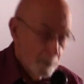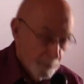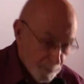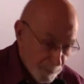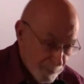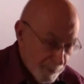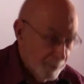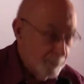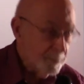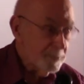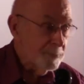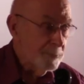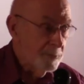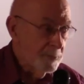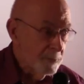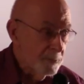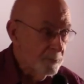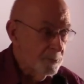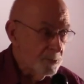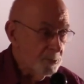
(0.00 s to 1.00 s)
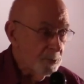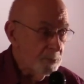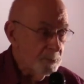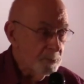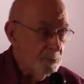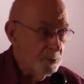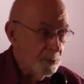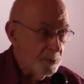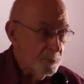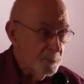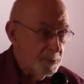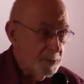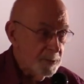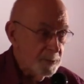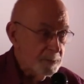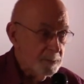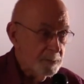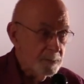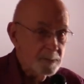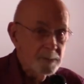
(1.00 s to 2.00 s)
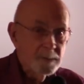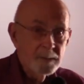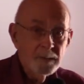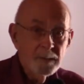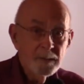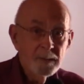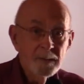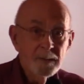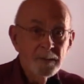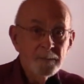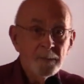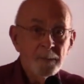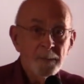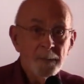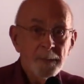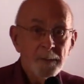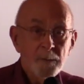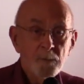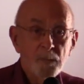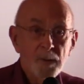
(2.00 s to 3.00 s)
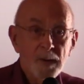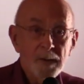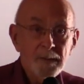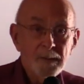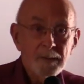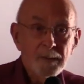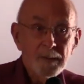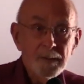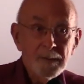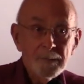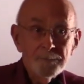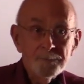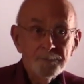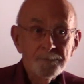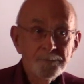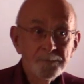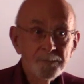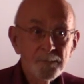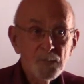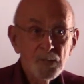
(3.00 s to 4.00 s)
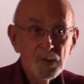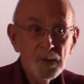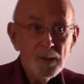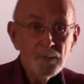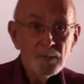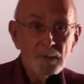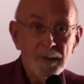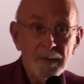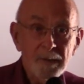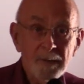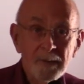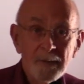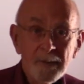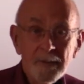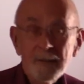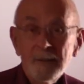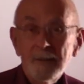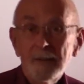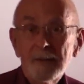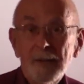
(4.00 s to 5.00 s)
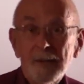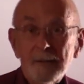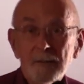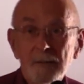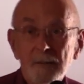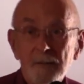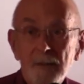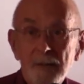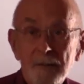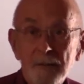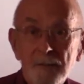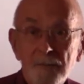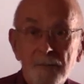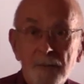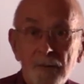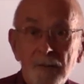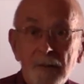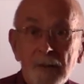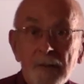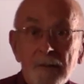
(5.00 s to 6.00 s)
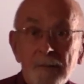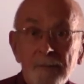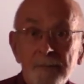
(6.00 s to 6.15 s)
yes, under certain circumstances. But generally, that's a phony